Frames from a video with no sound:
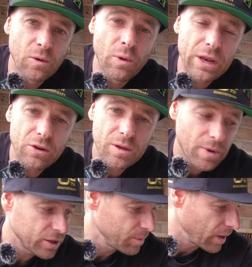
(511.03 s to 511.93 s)
When you're on a
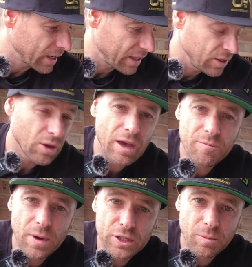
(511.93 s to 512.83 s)
motorbike, you
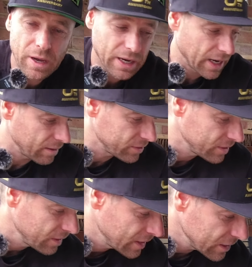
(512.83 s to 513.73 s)
have motorbike
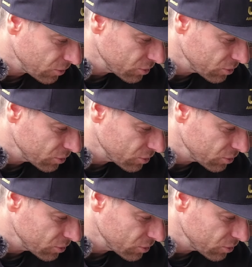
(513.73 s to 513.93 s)
gloves. That's